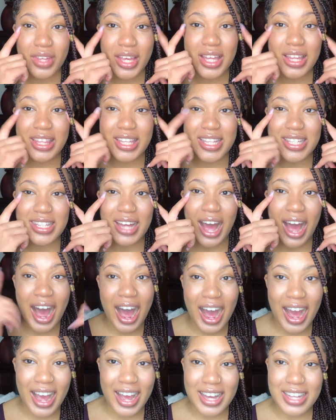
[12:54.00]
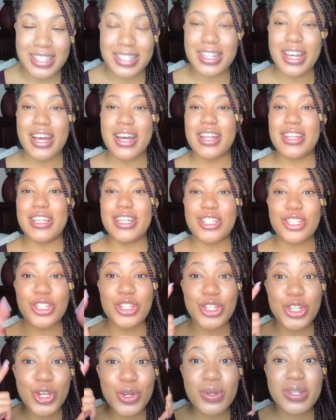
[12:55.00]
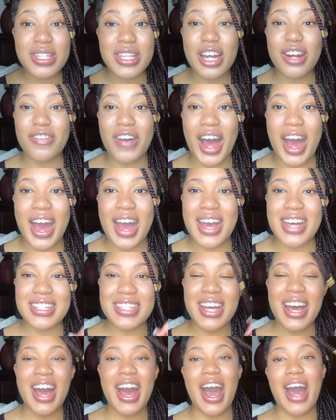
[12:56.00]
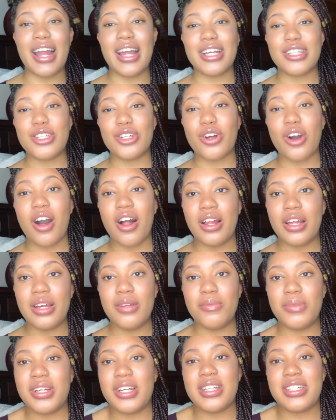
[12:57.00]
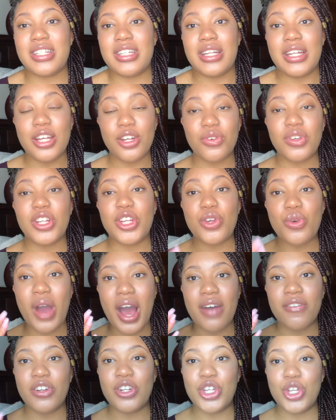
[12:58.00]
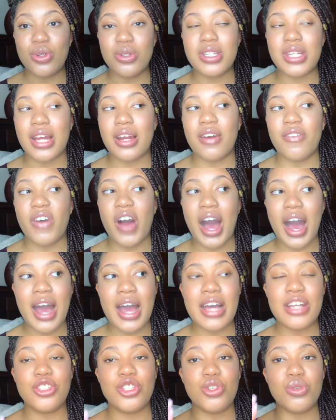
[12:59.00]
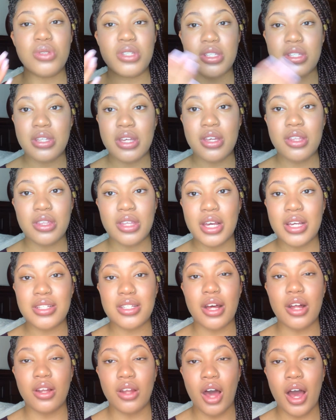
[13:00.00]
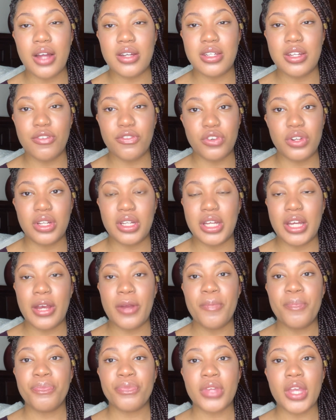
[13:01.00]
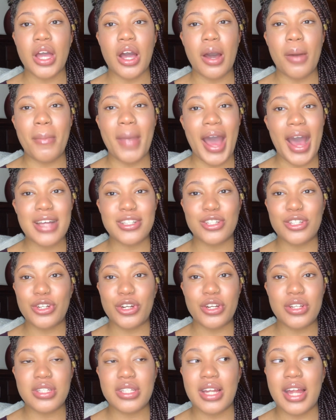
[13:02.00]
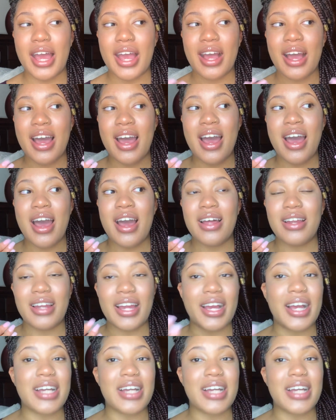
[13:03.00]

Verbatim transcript: these eyes, these new set of eyes, I like to call it, because literally you have a new set of eyes. You see things a lot differently as a nurse. Like I